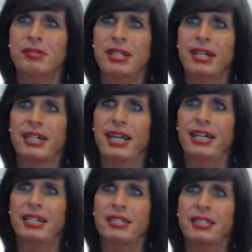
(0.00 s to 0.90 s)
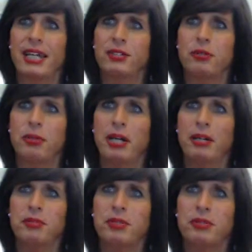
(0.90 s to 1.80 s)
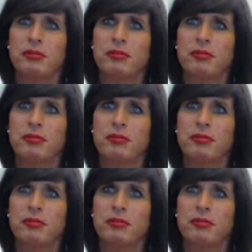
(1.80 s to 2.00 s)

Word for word: Yeah, Candace, how's your mom doing?